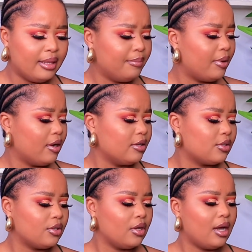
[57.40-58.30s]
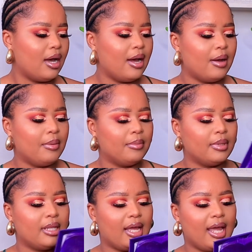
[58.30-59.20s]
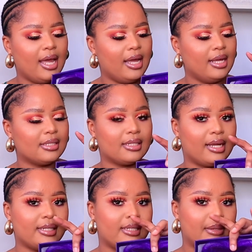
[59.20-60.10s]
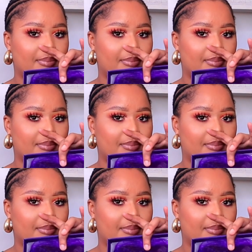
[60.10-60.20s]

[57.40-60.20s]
box, the hair is nicely